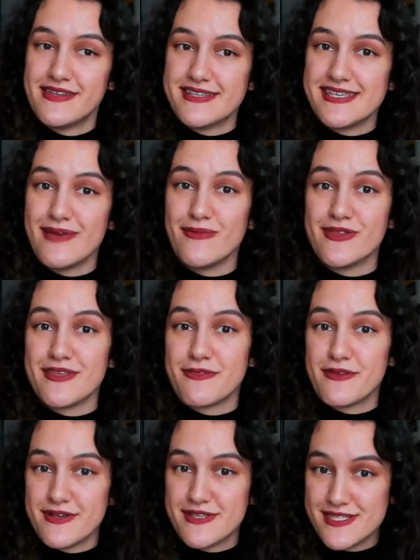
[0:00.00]
the same on the
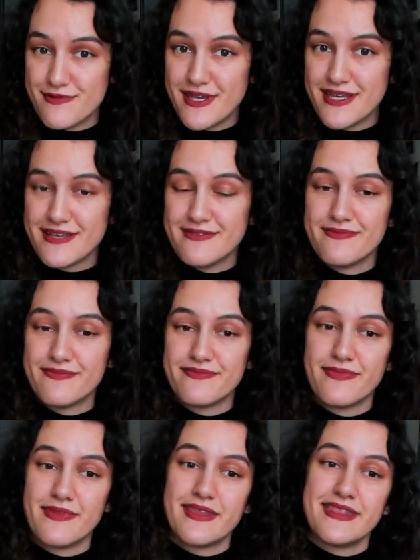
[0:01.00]
3rd string,
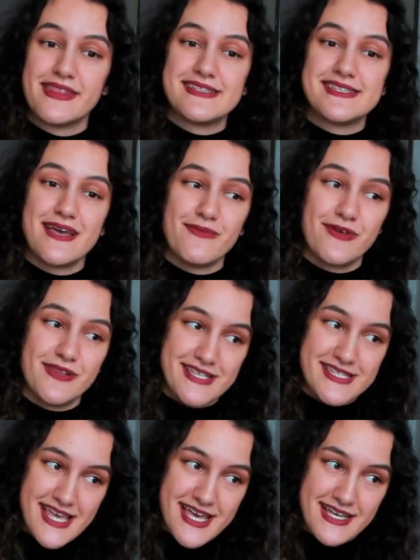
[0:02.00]
the same on the
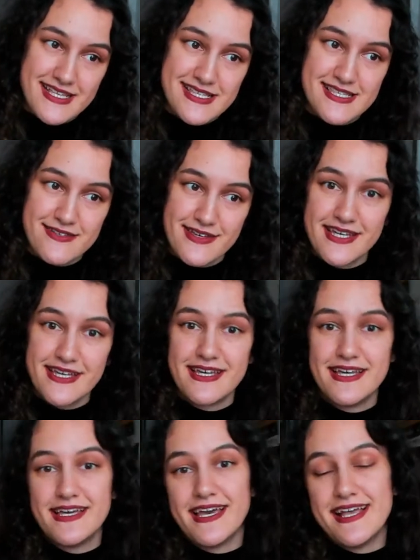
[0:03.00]
2nd string,
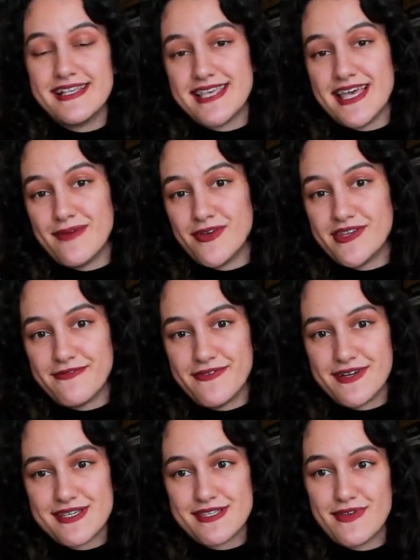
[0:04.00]
and same on the
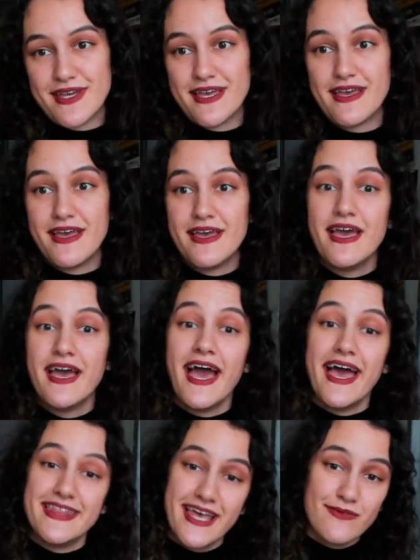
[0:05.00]
1st string.
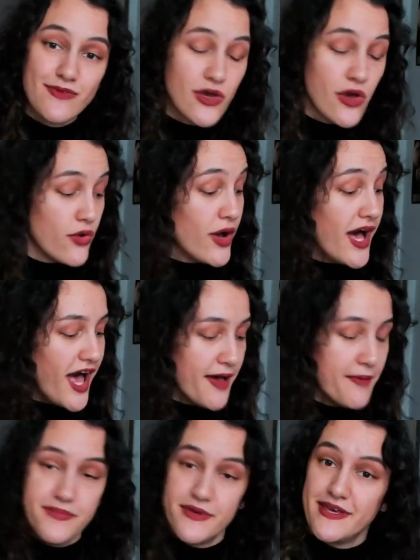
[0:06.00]
And then we go
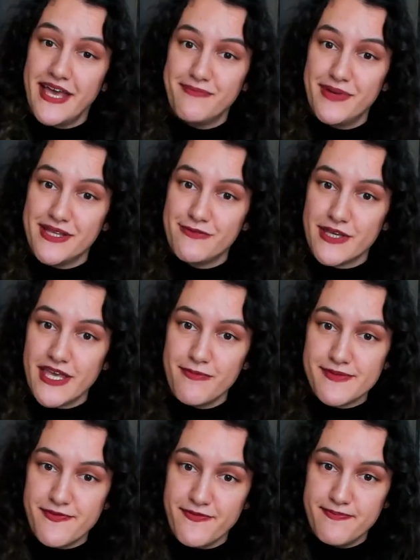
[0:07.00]
up, but we
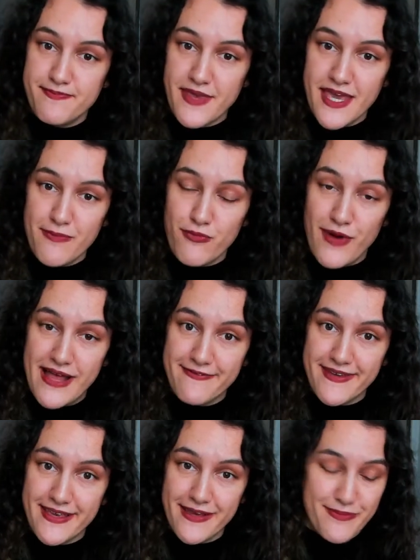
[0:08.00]
keep one
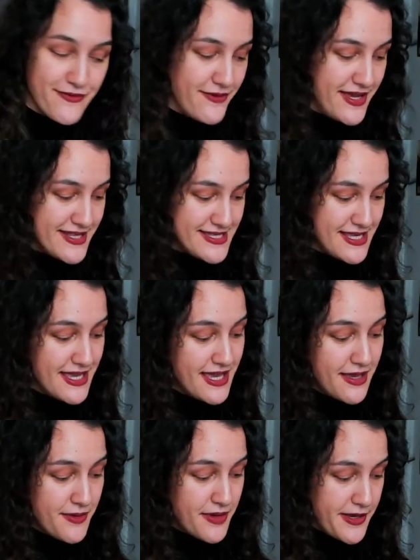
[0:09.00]
finger per fret.
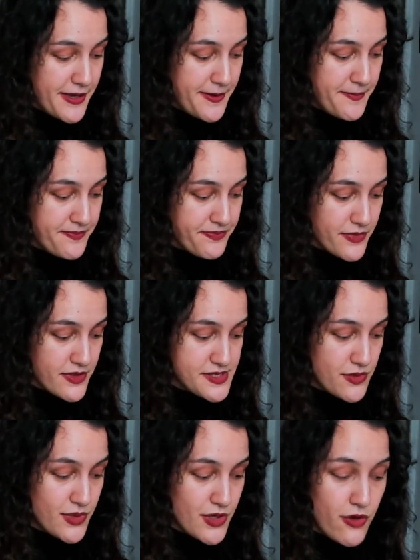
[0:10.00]

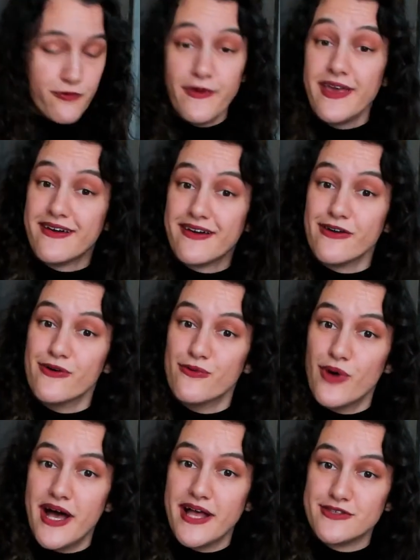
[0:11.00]
So we go finger
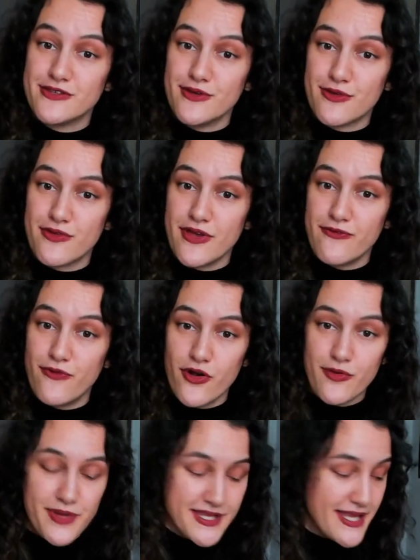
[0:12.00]
1, 2, 3, 4,
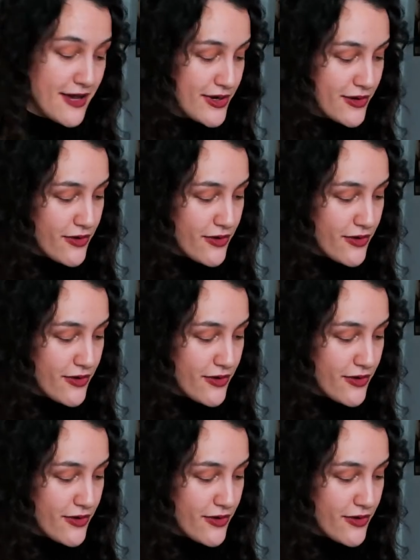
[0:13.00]
but now we're